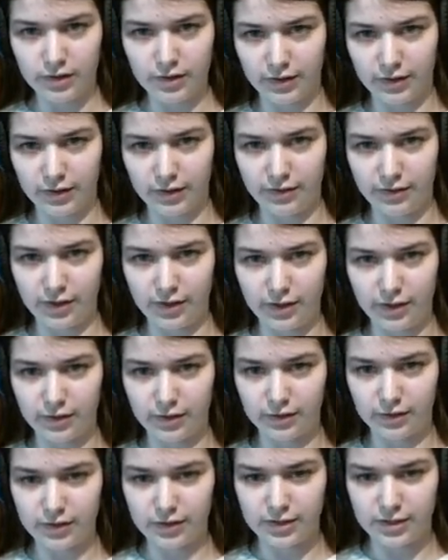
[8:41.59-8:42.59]
let's see,
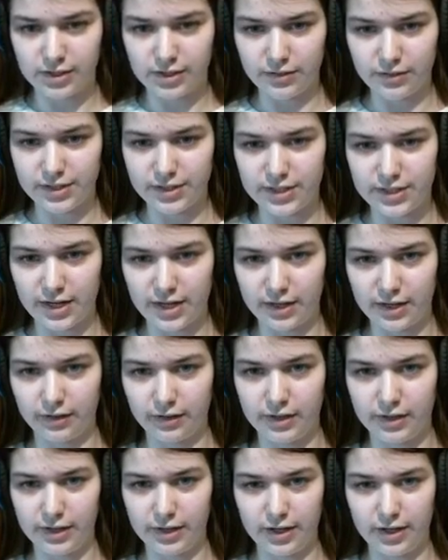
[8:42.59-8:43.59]
is he
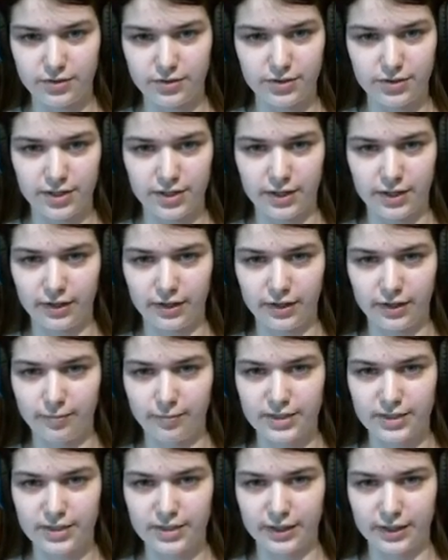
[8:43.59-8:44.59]
resetting? Yeah, he's resetting. Give
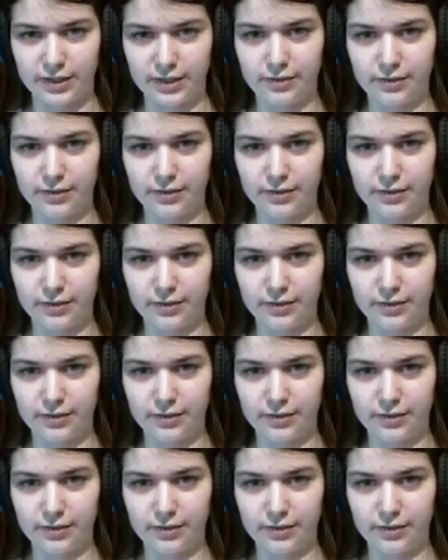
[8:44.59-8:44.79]
him a sec.